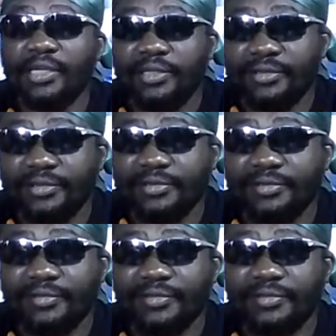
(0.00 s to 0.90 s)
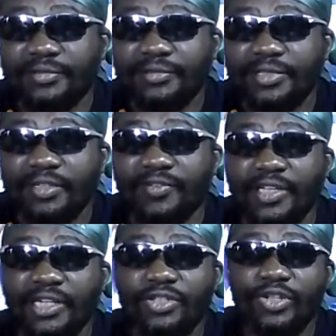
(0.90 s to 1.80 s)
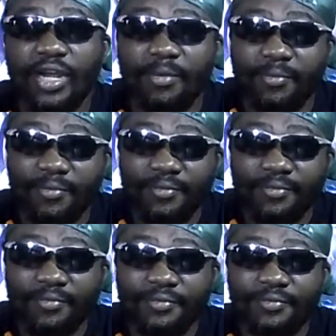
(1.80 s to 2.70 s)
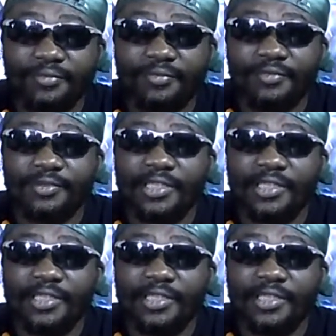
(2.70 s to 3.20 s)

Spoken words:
Every male of any tribe